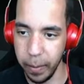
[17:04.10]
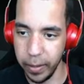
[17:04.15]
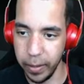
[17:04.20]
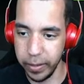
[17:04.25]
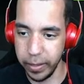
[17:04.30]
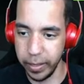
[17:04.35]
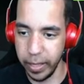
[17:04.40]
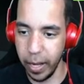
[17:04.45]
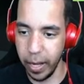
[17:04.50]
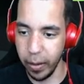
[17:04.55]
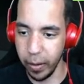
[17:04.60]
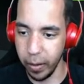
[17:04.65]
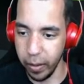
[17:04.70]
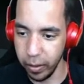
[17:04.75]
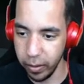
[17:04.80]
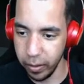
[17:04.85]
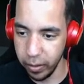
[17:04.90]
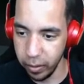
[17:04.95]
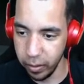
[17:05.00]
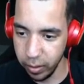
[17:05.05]
missing out
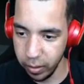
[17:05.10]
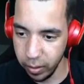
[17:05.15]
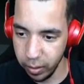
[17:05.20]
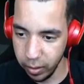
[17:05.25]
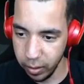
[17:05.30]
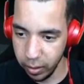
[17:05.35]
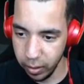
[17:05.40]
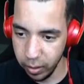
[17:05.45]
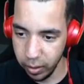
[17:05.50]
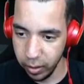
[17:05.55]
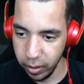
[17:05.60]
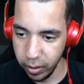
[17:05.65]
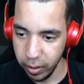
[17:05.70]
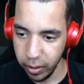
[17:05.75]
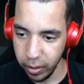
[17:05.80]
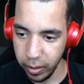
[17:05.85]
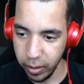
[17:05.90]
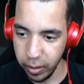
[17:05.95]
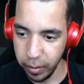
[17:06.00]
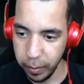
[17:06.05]
on.
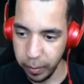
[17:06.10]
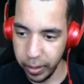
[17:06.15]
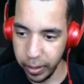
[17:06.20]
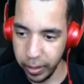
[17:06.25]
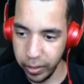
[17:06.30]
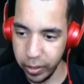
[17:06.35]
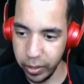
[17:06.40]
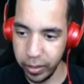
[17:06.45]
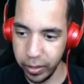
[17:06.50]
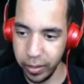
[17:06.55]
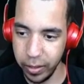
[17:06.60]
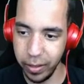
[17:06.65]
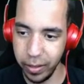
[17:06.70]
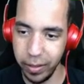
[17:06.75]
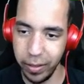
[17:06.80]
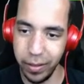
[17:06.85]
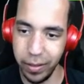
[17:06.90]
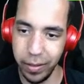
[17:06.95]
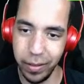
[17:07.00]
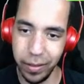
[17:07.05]
But it just...
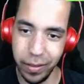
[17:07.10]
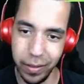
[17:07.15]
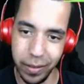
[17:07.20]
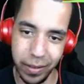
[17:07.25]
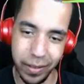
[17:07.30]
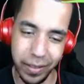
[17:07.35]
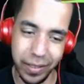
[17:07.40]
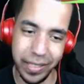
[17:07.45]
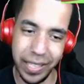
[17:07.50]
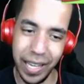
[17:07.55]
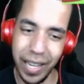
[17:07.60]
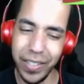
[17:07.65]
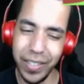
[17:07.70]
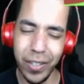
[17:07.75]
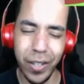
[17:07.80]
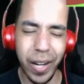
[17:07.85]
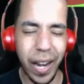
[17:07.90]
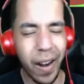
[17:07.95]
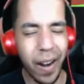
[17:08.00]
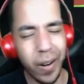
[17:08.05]

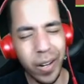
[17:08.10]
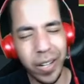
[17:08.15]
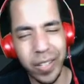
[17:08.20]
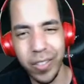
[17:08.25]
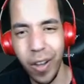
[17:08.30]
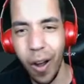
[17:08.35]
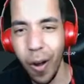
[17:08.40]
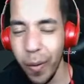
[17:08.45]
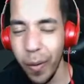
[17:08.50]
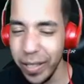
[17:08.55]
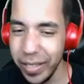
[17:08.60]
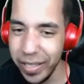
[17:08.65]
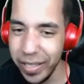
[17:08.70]
Desert areas always